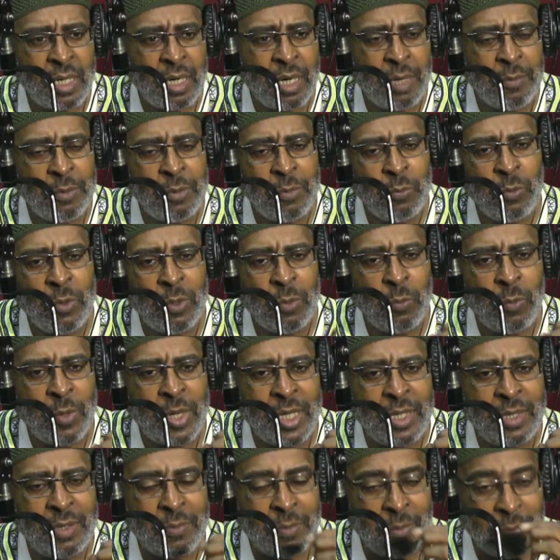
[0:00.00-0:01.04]

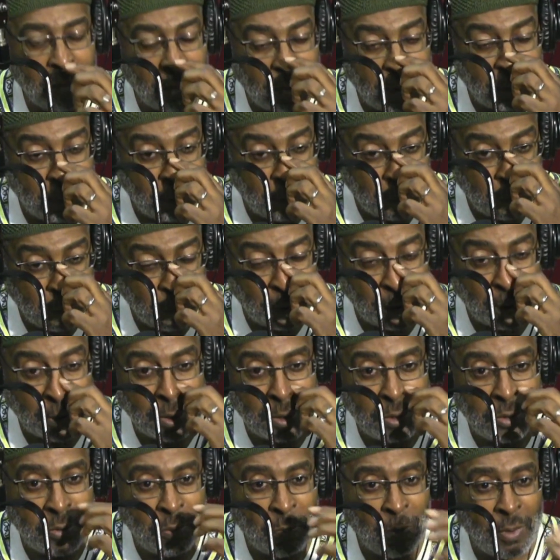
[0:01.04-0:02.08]
when, when
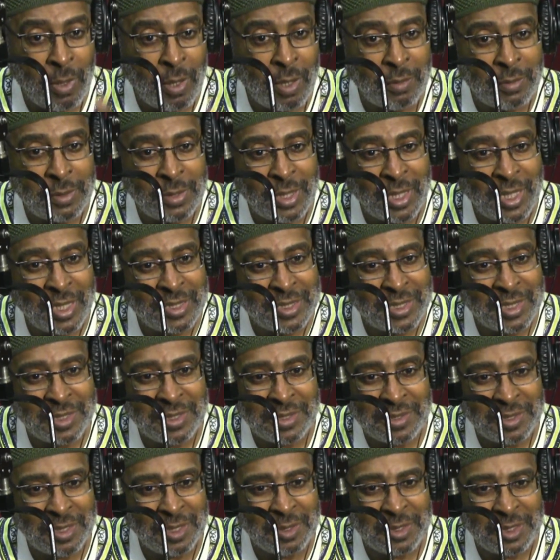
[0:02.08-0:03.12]
you all are
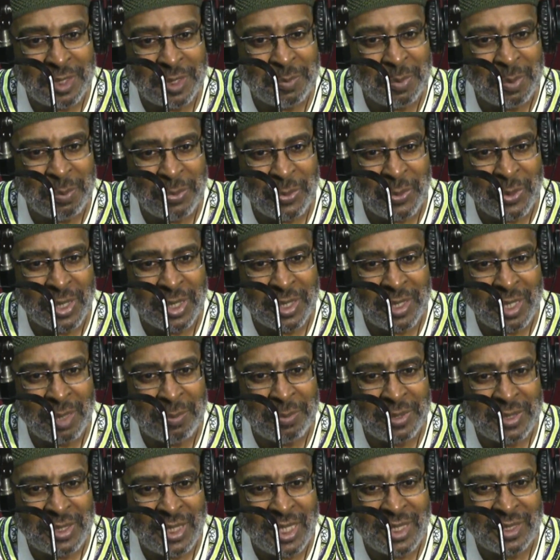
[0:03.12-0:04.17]
just just just been born a
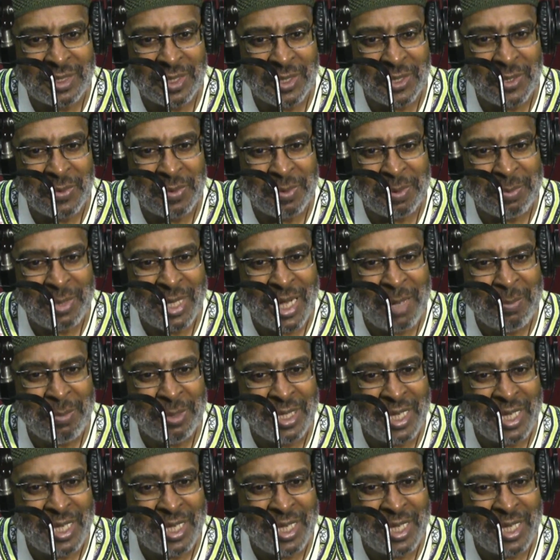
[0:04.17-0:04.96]
couple of days ago, but I've been